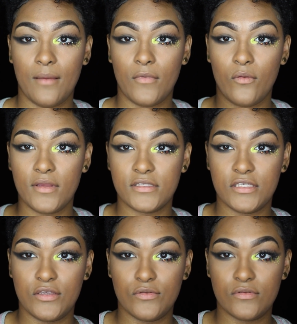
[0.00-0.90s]
I'm going
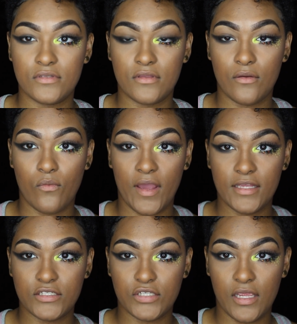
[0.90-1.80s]
to use the
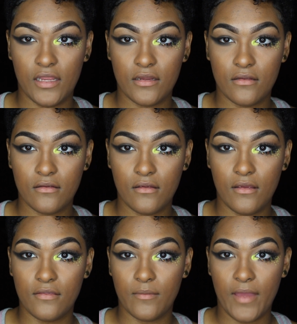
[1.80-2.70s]
white shade
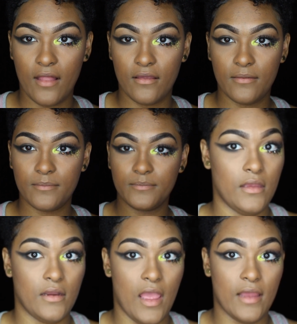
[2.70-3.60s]
in the palette
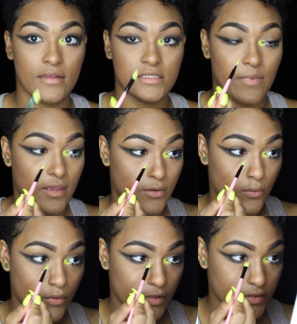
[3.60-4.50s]
and add it to my inner
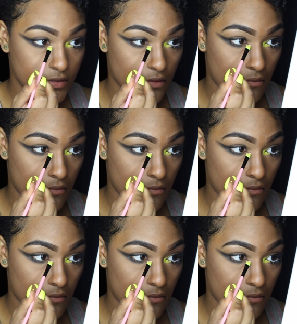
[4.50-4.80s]
corners.